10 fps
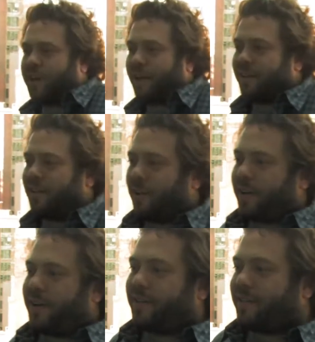that.
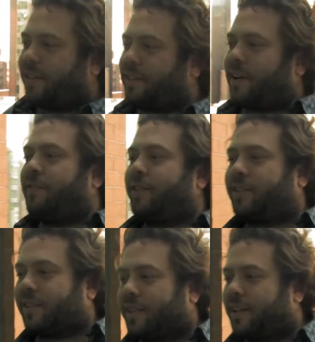He's
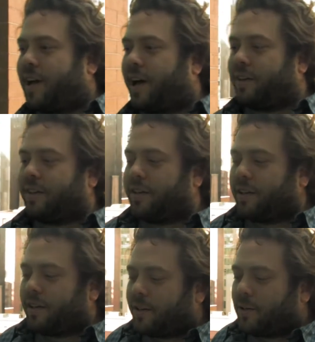obviously in that
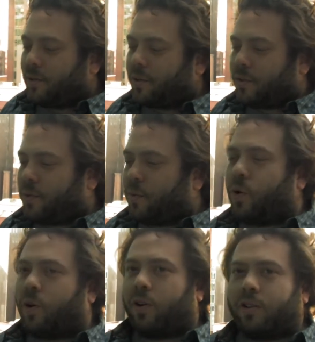
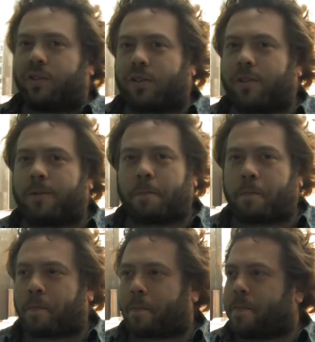world,
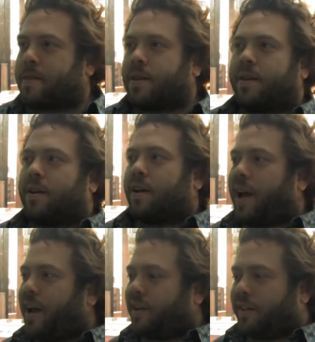
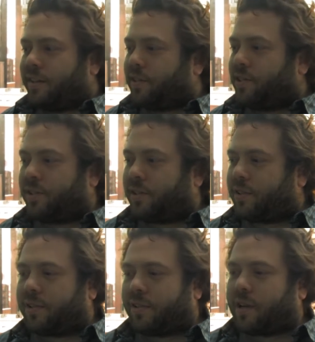
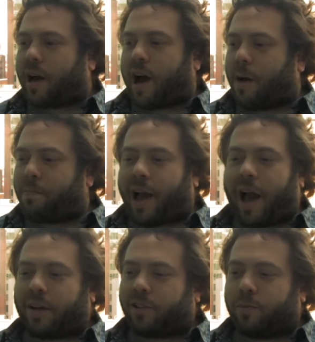80s cop
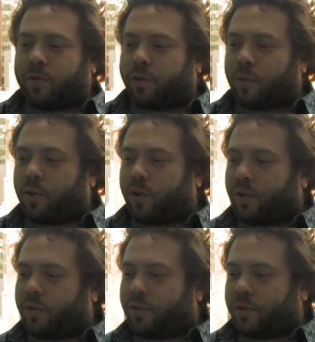action movie
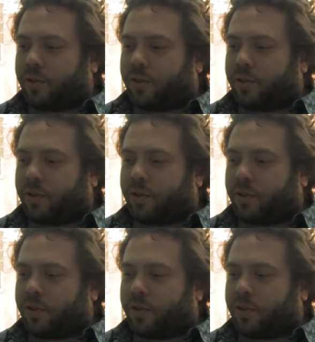world.